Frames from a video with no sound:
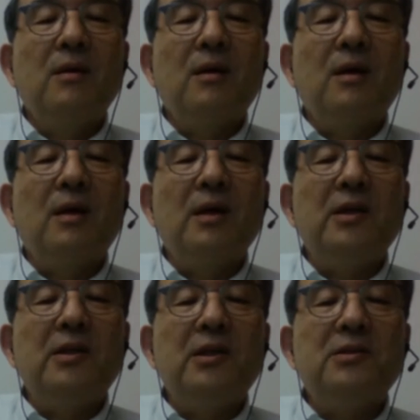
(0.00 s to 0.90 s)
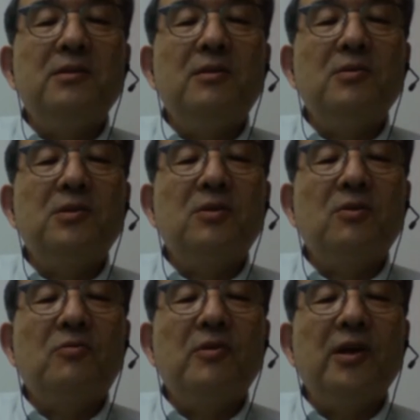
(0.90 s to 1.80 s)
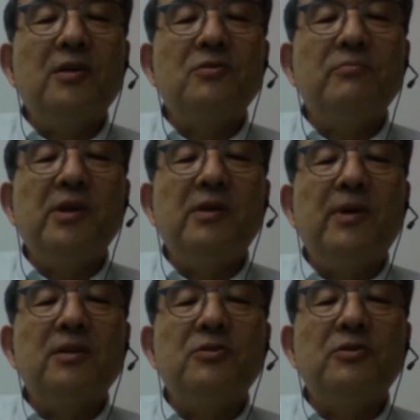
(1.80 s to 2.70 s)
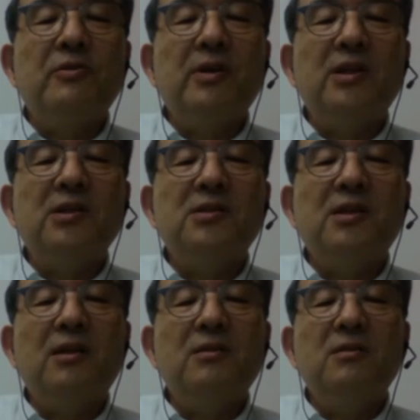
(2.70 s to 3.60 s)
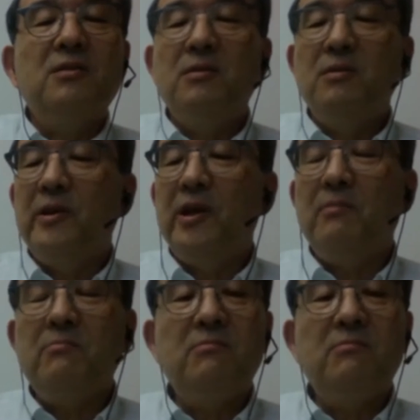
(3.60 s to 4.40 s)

It is not so clear to me, but do you understand, Liam?